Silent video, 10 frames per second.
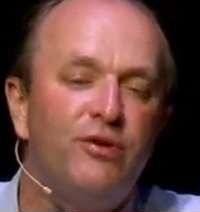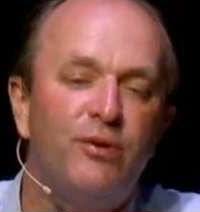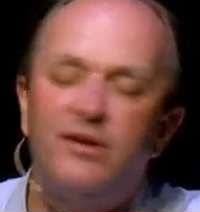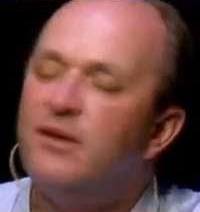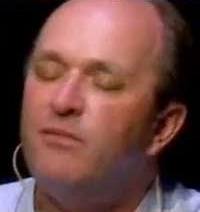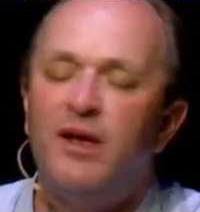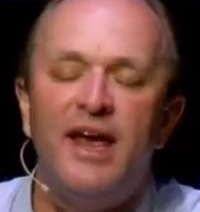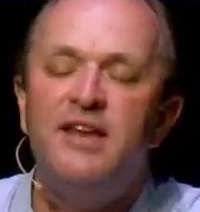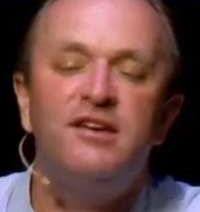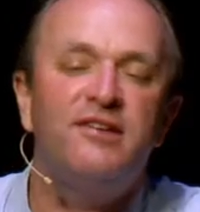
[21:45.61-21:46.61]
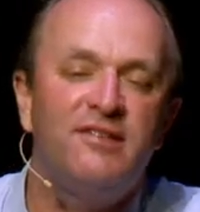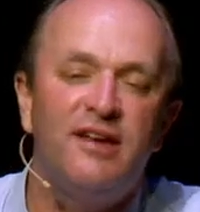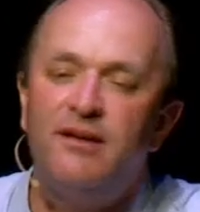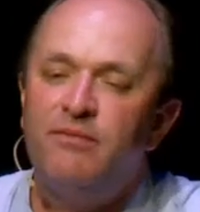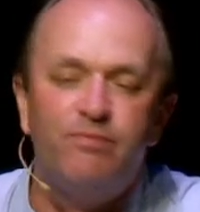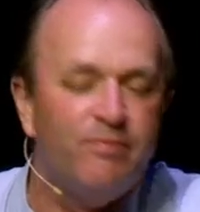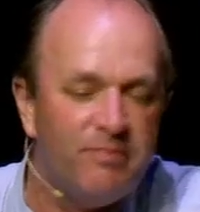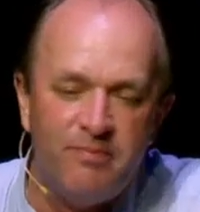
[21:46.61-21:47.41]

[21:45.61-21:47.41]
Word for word: through idiocy,